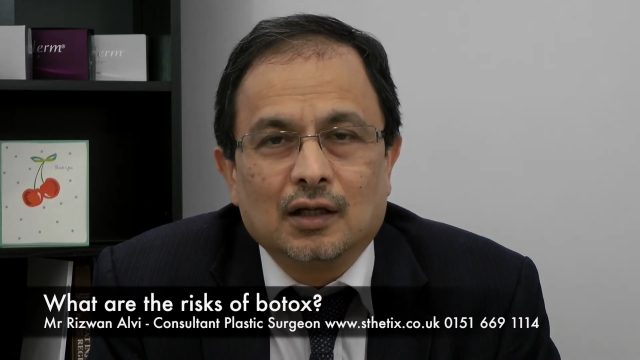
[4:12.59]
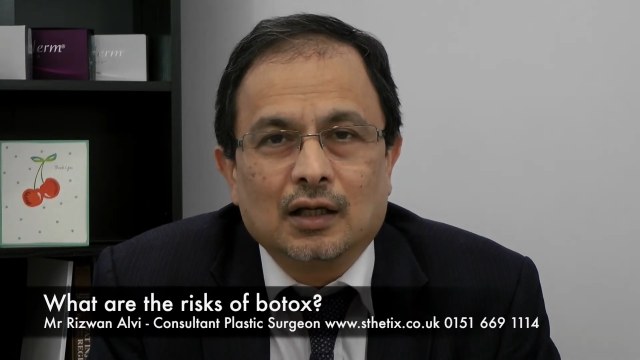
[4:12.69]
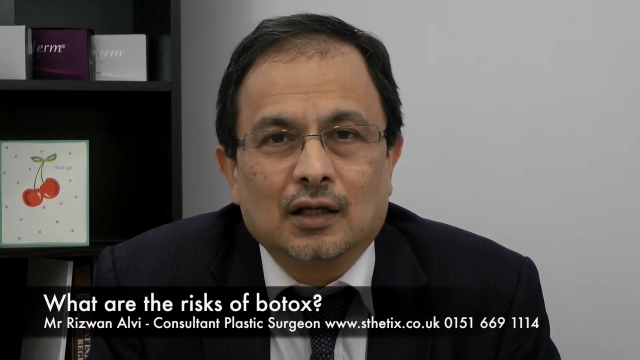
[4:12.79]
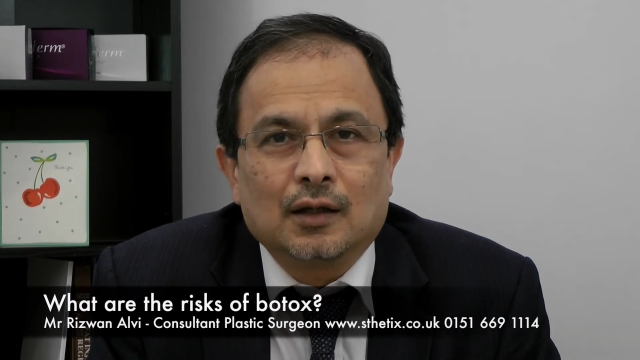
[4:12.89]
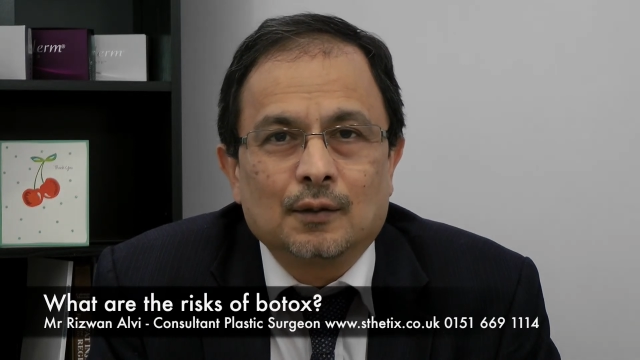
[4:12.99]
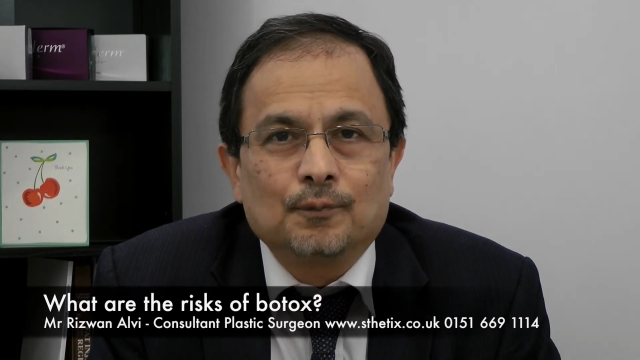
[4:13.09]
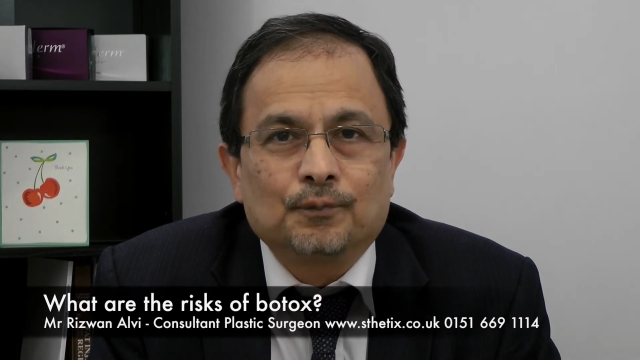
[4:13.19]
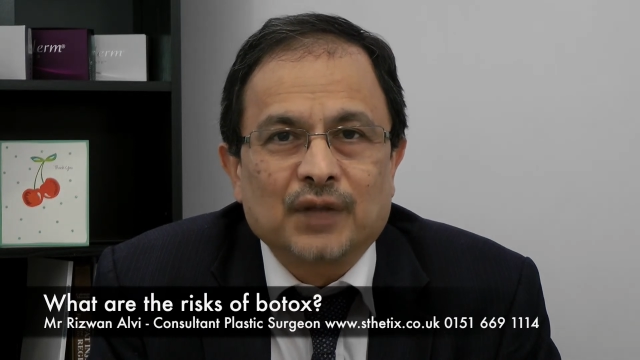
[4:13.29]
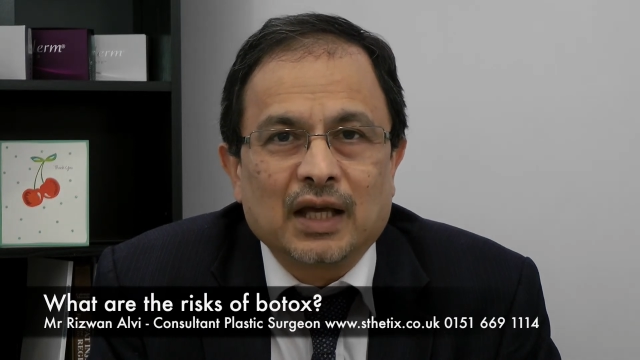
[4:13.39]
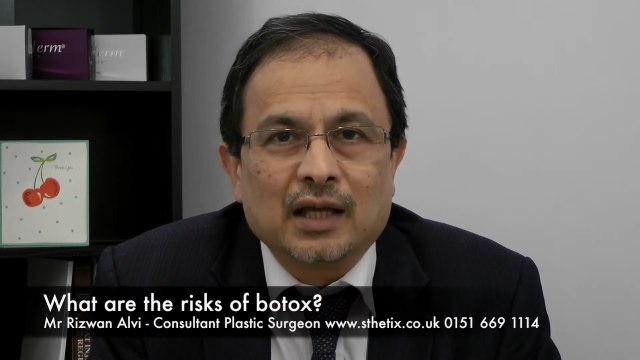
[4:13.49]

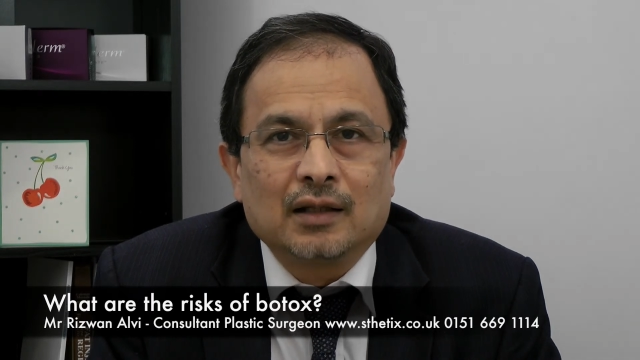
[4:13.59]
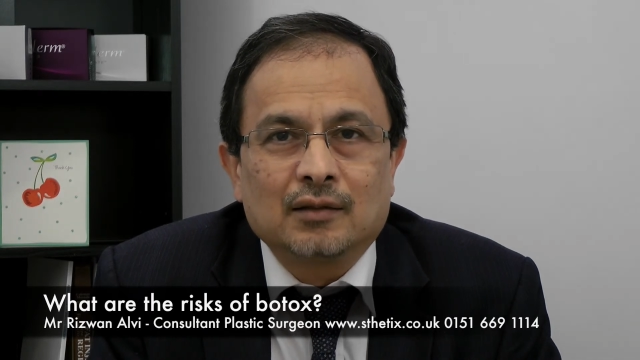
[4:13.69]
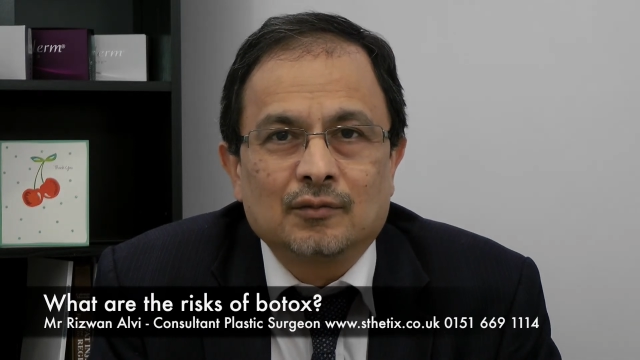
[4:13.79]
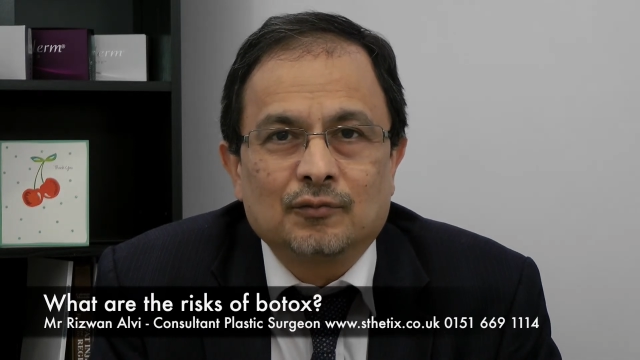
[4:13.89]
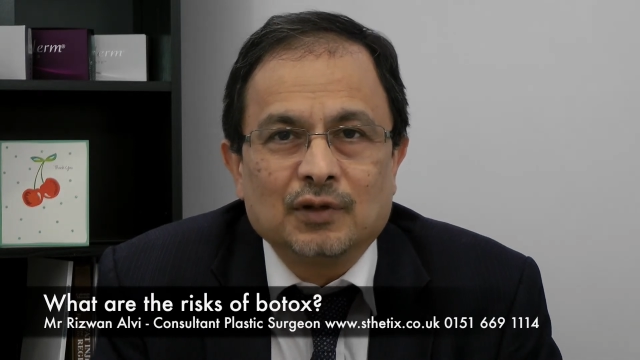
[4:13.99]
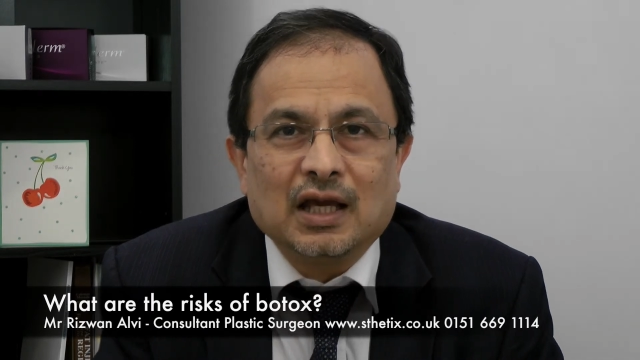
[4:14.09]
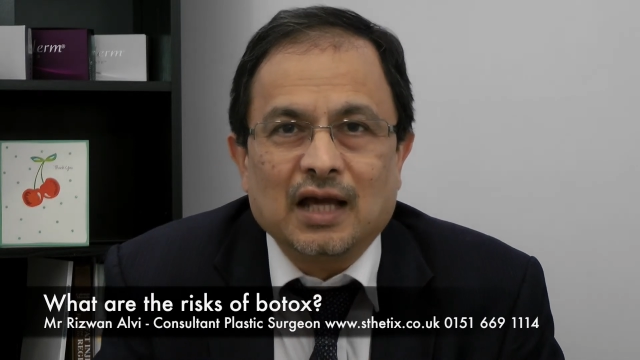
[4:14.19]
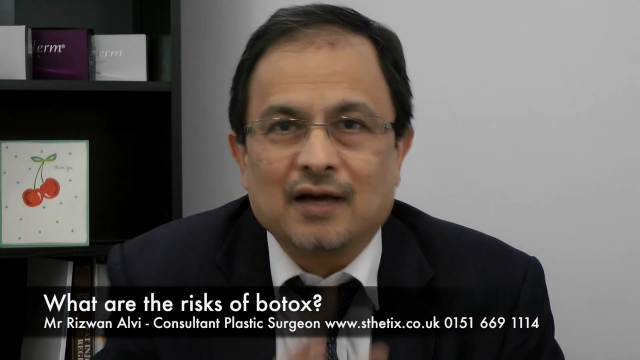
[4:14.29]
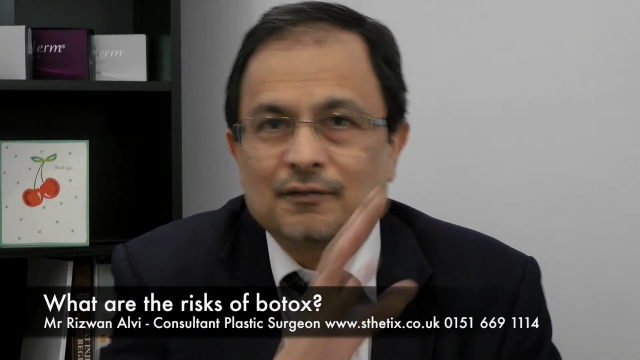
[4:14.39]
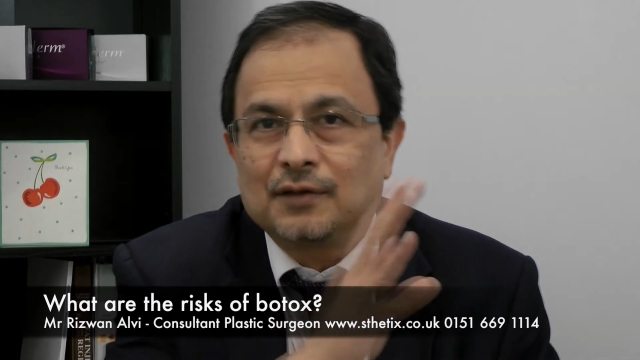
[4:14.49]
and we
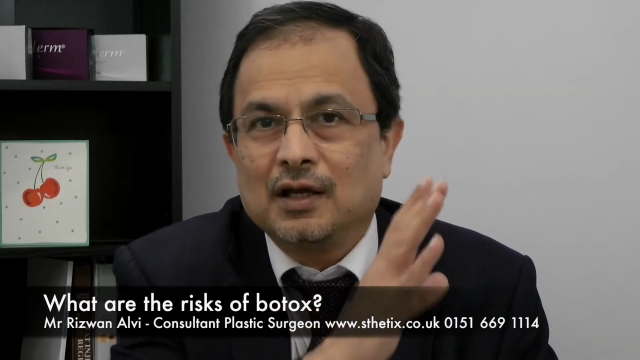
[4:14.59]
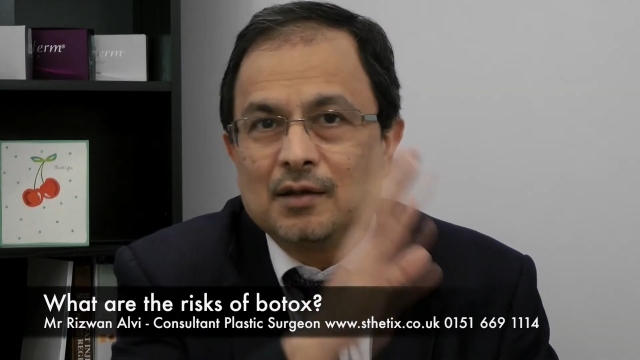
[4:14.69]
have